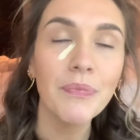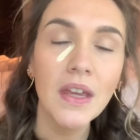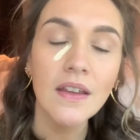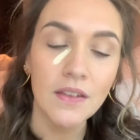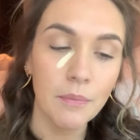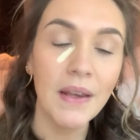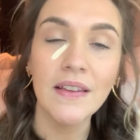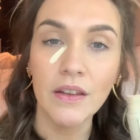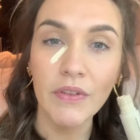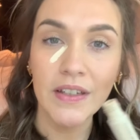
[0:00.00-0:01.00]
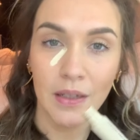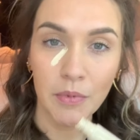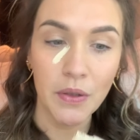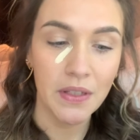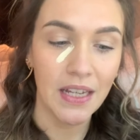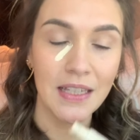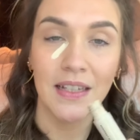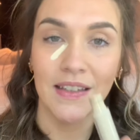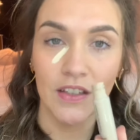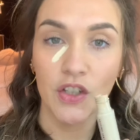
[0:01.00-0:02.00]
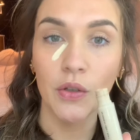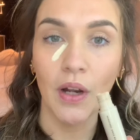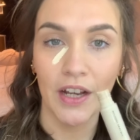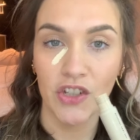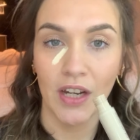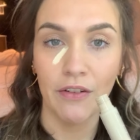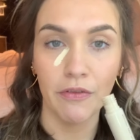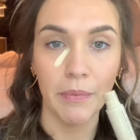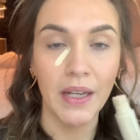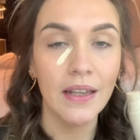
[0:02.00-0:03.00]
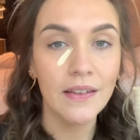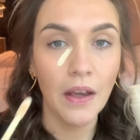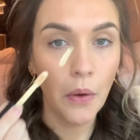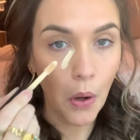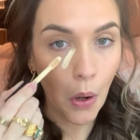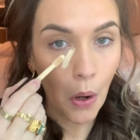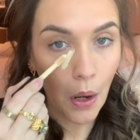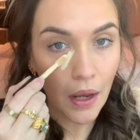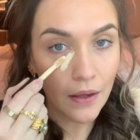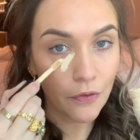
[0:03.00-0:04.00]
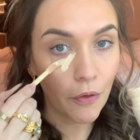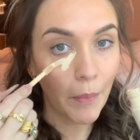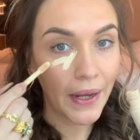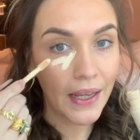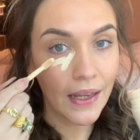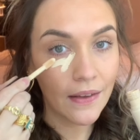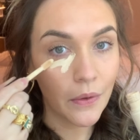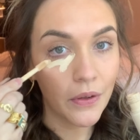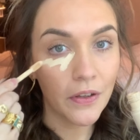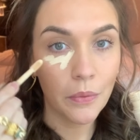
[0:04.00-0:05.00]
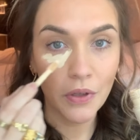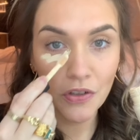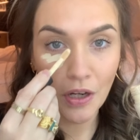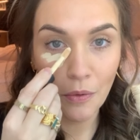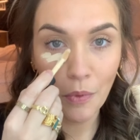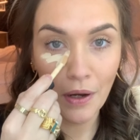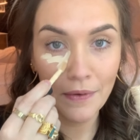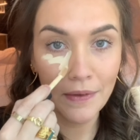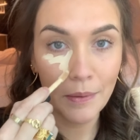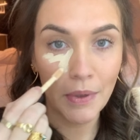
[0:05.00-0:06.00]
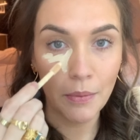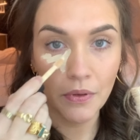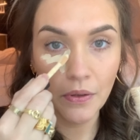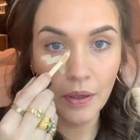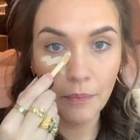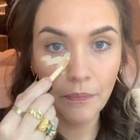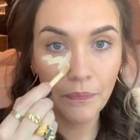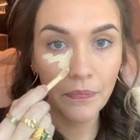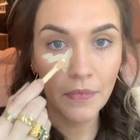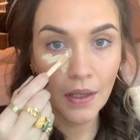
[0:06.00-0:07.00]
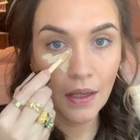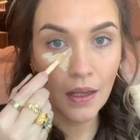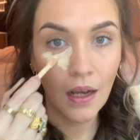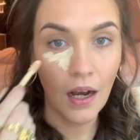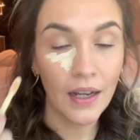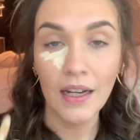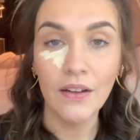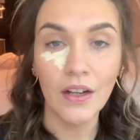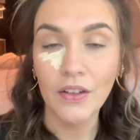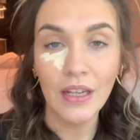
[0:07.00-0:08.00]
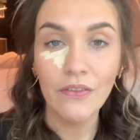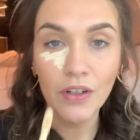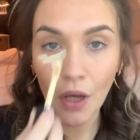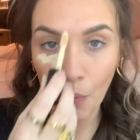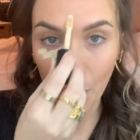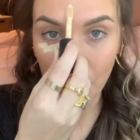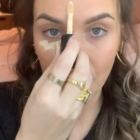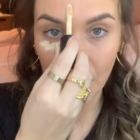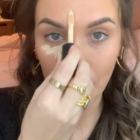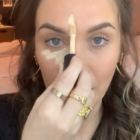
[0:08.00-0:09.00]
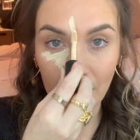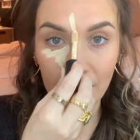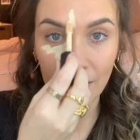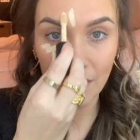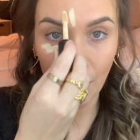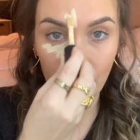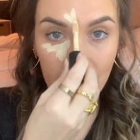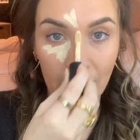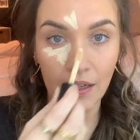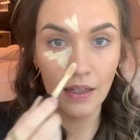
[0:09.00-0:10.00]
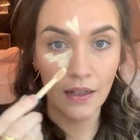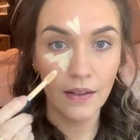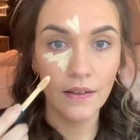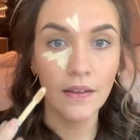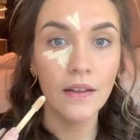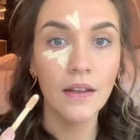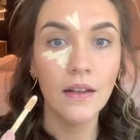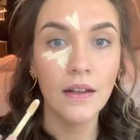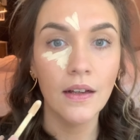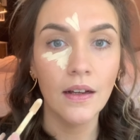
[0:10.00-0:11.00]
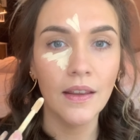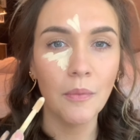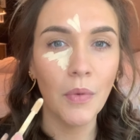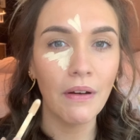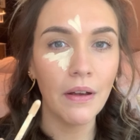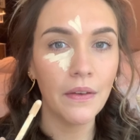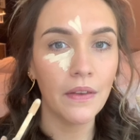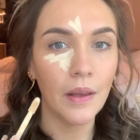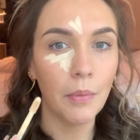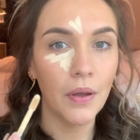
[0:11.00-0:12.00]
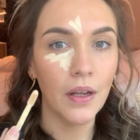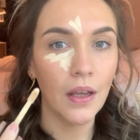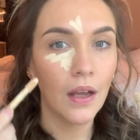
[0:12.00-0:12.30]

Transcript: So basically the reason I'm using it is because it's too light a shade for me. So it's from my kit, so I just want to show you what I see people doing. I don't even know what to do because it's so ridiculous. And then where else do they put it?